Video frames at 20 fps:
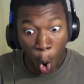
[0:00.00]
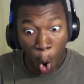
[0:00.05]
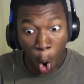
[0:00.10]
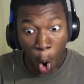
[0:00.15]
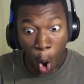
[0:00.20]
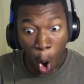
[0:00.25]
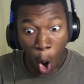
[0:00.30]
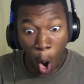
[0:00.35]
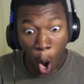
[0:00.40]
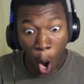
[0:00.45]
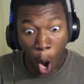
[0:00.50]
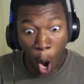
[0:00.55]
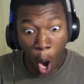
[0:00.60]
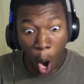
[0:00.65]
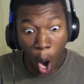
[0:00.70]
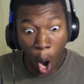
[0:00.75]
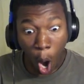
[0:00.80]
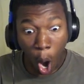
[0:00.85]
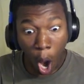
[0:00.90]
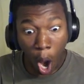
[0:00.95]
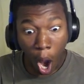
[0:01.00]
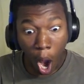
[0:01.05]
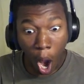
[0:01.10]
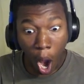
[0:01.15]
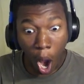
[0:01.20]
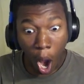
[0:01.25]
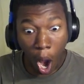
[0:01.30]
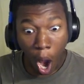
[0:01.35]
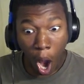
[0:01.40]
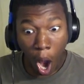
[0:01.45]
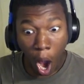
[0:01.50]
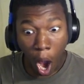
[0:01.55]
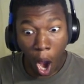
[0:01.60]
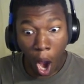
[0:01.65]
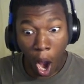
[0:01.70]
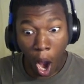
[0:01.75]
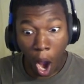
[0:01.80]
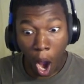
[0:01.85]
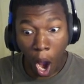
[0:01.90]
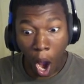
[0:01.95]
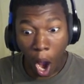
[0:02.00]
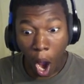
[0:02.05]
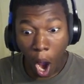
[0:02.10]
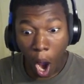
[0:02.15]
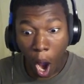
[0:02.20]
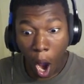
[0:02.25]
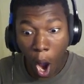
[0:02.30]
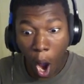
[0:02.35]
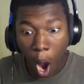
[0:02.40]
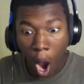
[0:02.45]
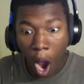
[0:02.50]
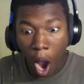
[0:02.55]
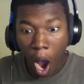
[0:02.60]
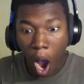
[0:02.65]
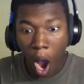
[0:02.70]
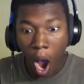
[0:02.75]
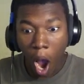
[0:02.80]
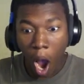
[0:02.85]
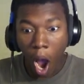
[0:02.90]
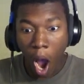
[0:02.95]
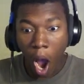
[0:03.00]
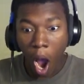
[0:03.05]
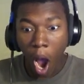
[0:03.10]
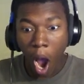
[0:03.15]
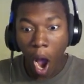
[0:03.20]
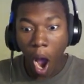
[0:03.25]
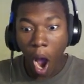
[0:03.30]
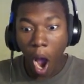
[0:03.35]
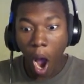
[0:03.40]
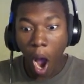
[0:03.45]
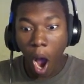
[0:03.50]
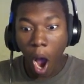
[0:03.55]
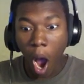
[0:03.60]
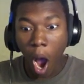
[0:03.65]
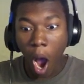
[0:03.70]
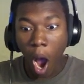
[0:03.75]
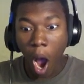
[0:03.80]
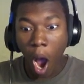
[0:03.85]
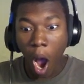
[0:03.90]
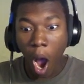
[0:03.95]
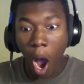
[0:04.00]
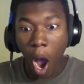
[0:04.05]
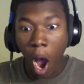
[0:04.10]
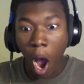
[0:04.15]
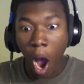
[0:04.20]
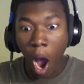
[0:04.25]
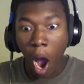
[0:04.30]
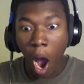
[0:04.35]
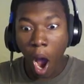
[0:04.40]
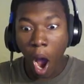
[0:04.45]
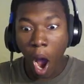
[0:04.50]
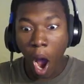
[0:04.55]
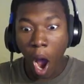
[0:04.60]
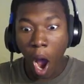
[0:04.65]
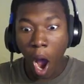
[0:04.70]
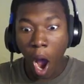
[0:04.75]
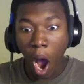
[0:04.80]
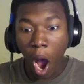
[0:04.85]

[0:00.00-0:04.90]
No one is speaking in this clip.